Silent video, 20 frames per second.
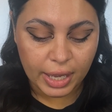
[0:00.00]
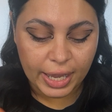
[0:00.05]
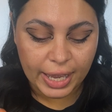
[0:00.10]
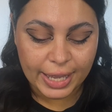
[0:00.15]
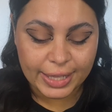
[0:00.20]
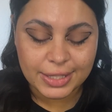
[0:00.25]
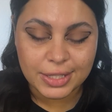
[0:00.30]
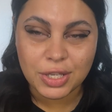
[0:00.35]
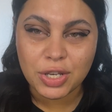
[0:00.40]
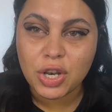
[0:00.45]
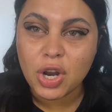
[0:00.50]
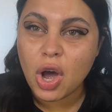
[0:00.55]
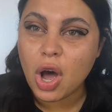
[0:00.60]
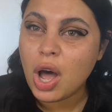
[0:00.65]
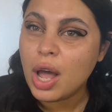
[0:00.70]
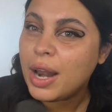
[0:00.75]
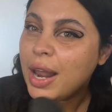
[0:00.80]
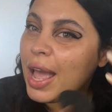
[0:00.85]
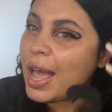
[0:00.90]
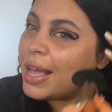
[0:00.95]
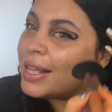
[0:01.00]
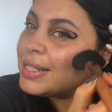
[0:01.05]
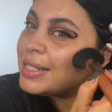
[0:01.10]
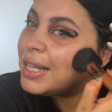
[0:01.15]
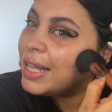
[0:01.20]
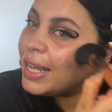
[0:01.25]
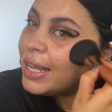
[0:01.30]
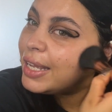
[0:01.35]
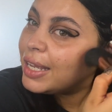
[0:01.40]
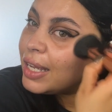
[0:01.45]
it's not as
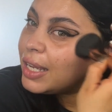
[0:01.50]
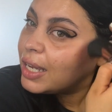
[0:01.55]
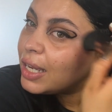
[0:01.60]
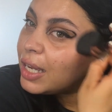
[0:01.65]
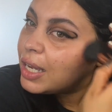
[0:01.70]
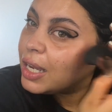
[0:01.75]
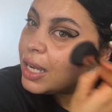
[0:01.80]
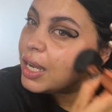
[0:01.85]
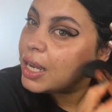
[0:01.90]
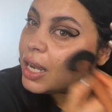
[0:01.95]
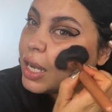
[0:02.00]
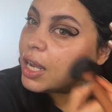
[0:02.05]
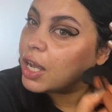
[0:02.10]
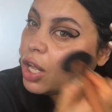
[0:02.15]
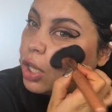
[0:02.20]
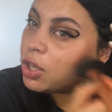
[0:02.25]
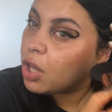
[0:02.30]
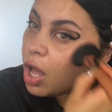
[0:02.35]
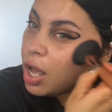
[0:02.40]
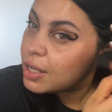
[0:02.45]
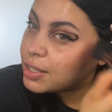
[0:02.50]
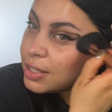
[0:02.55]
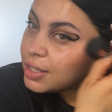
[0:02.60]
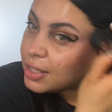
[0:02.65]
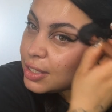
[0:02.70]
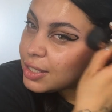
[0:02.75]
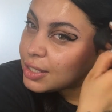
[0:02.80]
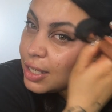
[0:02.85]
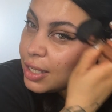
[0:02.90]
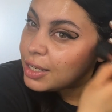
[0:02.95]
like glossy
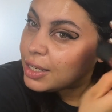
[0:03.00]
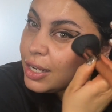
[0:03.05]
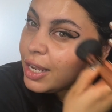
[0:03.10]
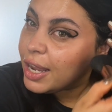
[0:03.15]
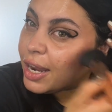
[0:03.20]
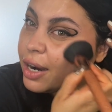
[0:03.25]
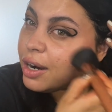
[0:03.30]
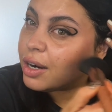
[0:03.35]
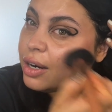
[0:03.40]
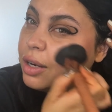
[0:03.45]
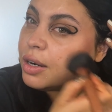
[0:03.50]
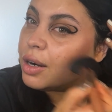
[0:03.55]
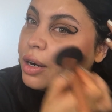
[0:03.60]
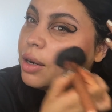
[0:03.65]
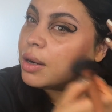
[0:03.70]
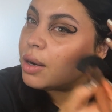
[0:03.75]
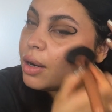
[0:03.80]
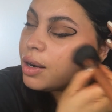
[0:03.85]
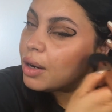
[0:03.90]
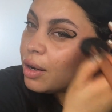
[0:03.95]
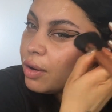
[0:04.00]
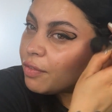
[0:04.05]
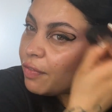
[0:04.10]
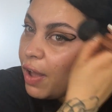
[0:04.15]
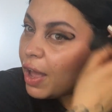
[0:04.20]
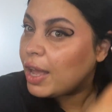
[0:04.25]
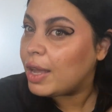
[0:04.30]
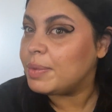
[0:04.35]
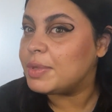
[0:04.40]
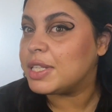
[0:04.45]
skincare
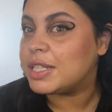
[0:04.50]
vibes.